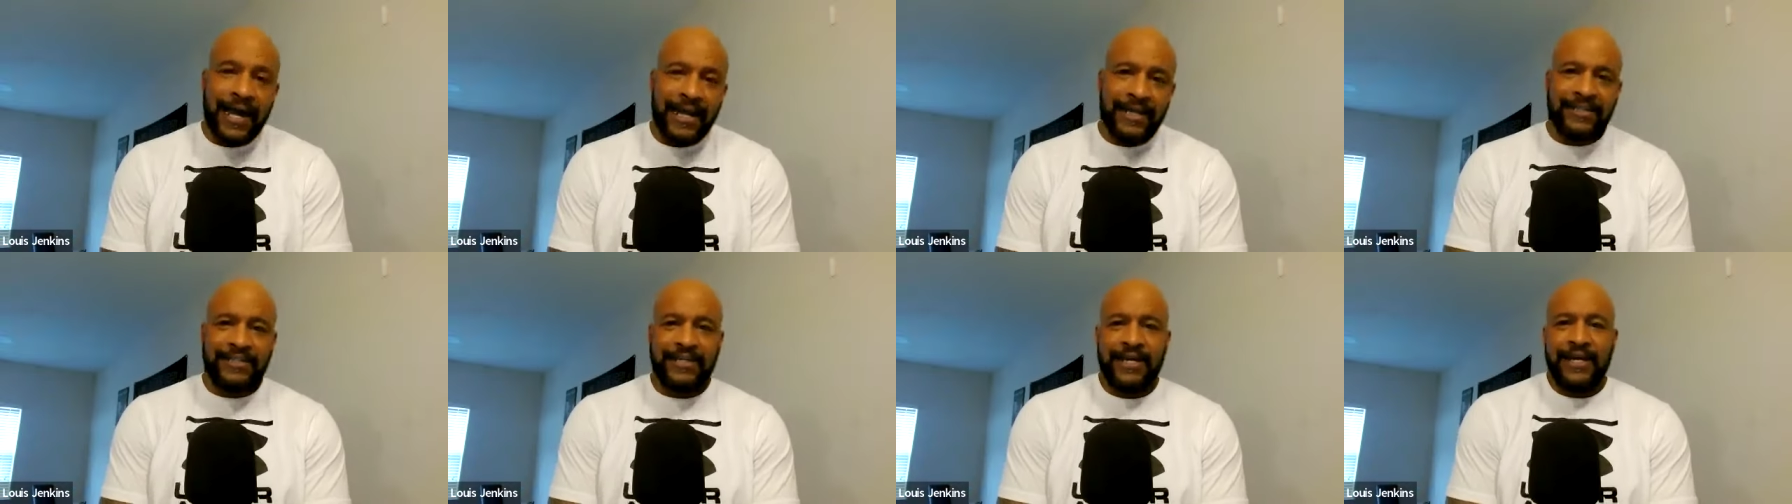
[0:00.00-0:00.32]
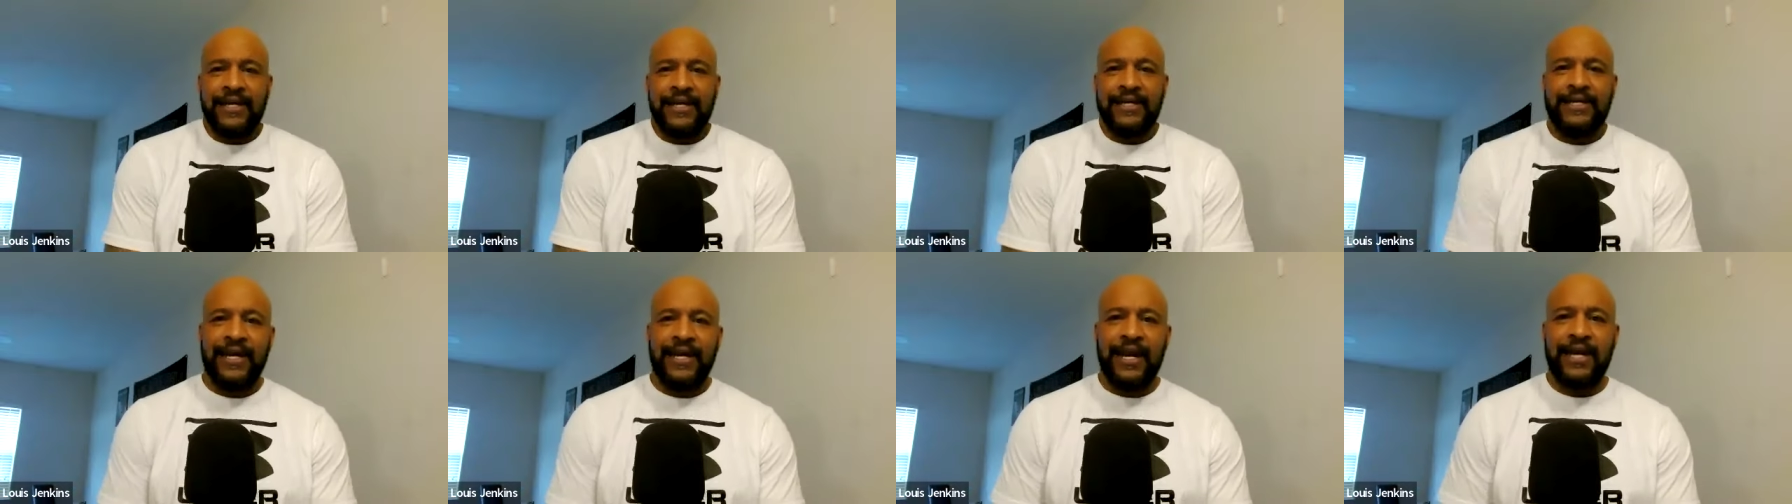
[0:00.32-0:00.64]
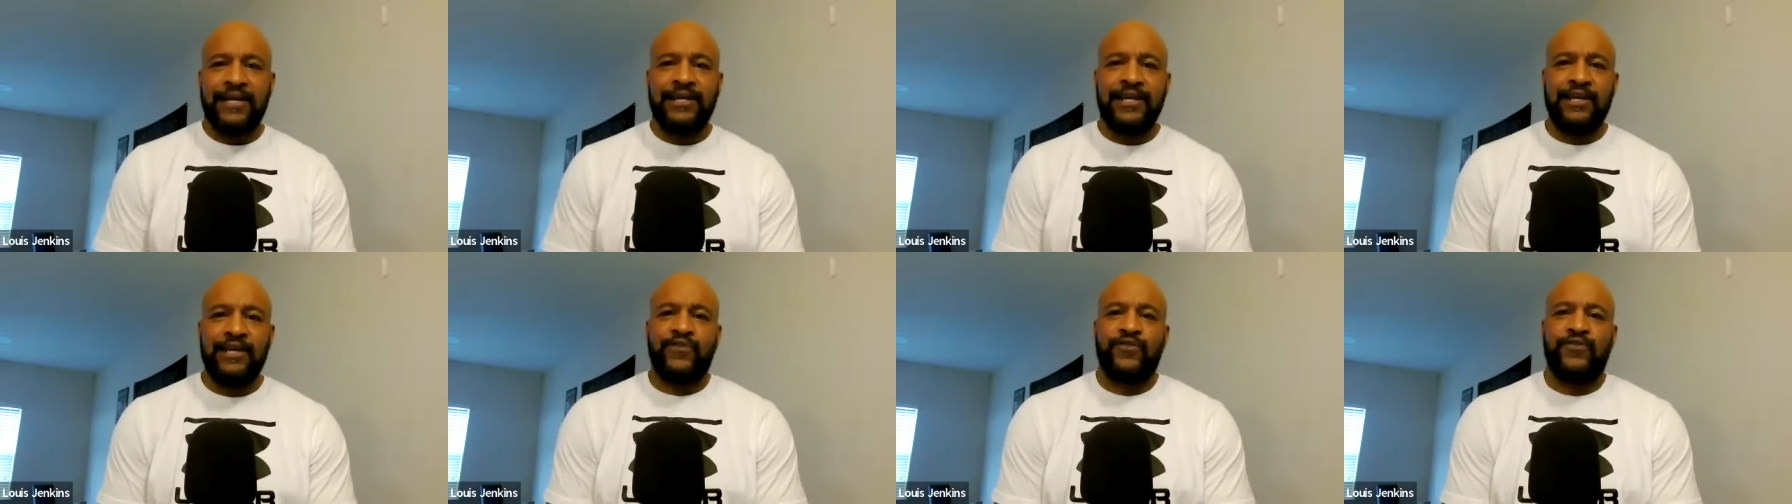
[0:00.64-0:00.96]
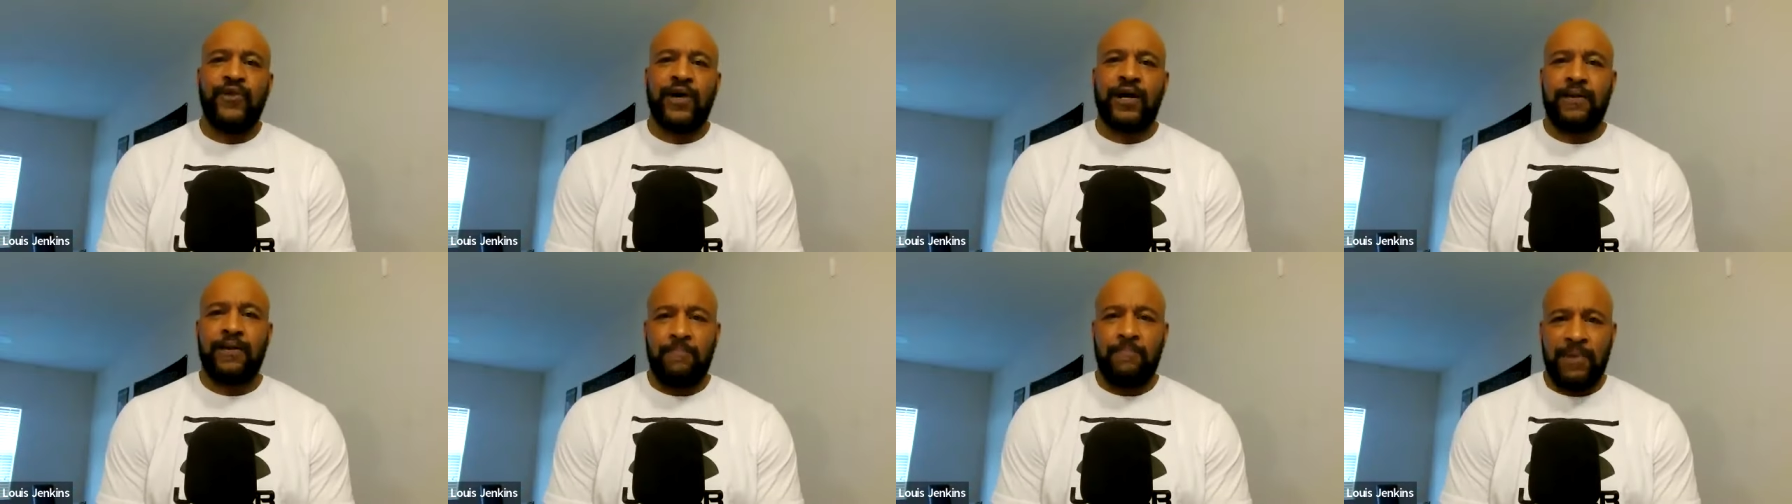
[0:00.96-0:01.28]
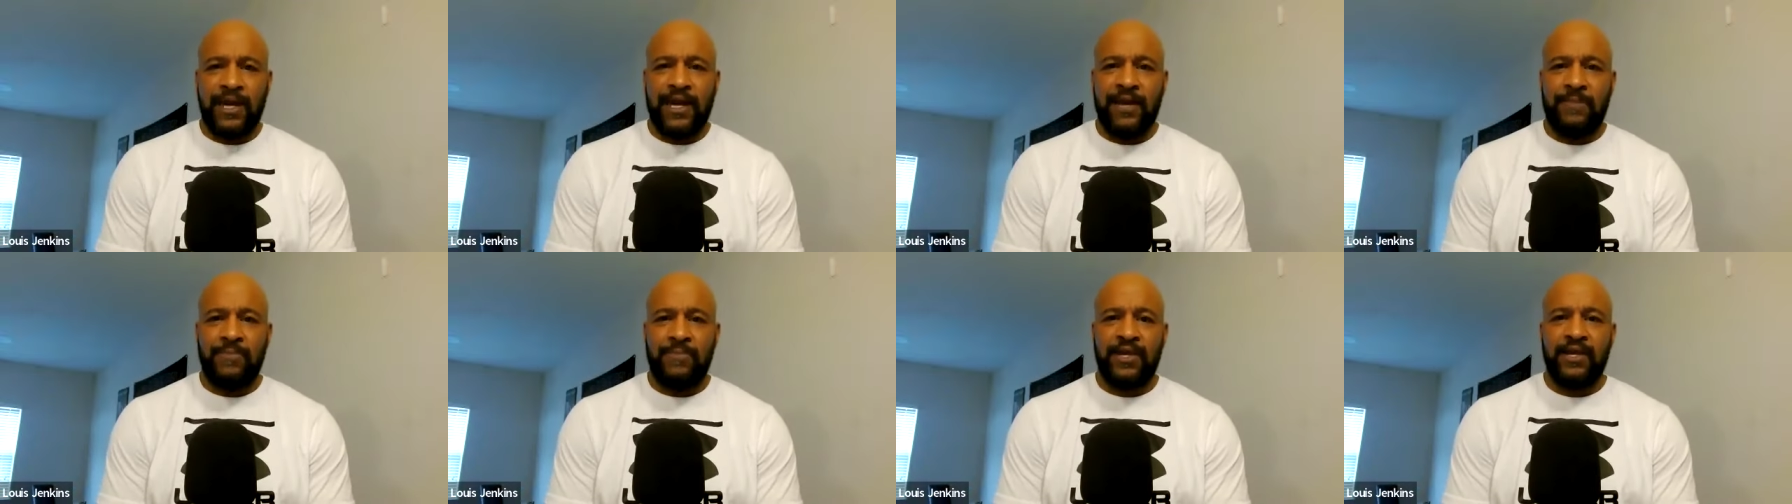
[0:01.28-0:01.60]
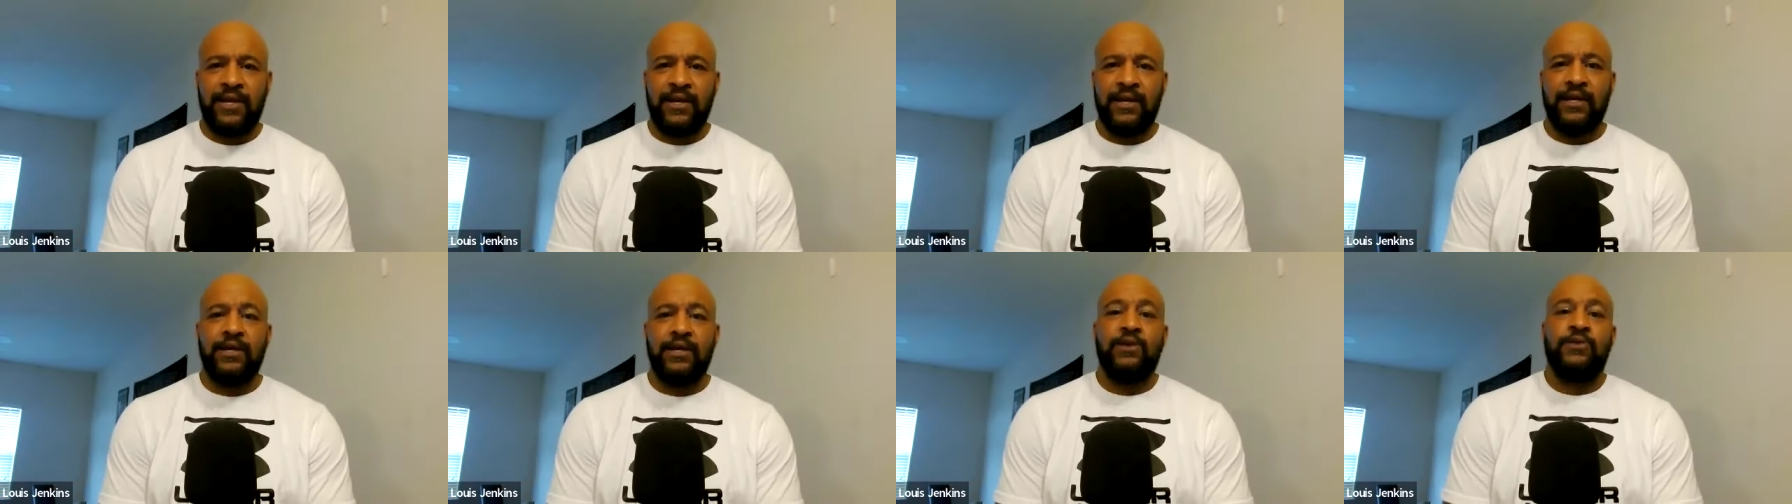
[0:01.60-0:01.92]
ain't taking care of this fucking
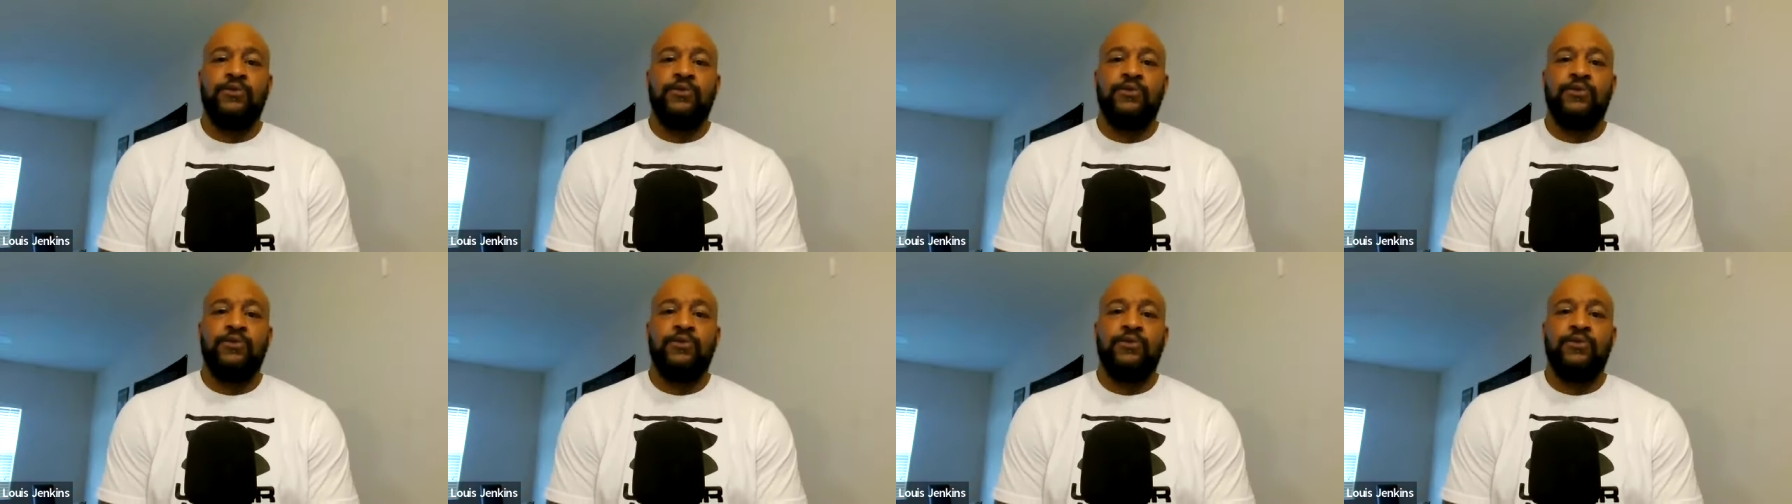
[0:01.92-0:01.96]
baby.